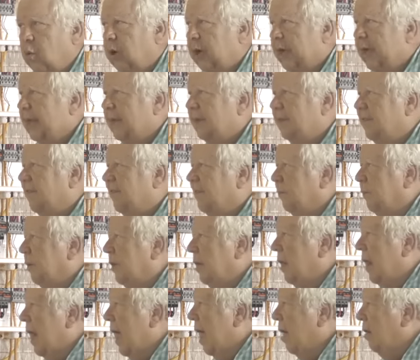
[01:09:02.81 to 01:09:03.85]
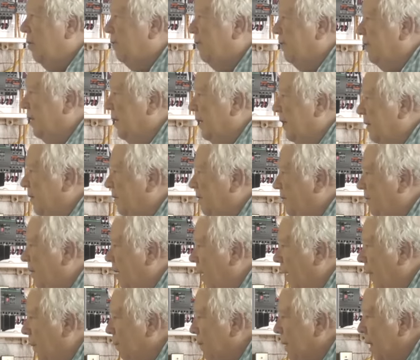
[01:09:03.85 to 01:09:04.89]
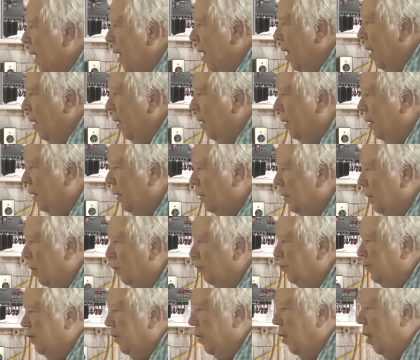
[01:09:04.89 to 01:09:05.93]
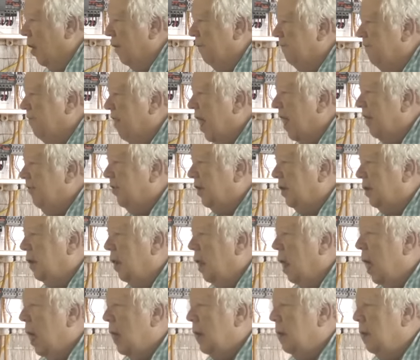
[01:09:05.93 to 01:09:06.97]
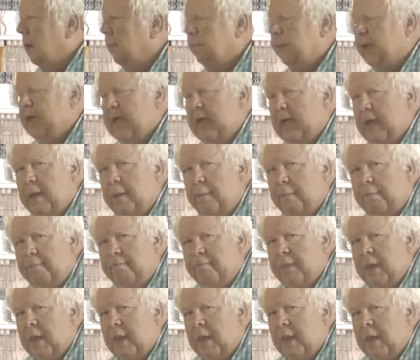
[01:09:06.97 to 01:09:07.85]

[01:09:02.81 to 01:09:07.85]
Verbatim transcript: We're getting some clouds, and it's closing on 5:00 p.m.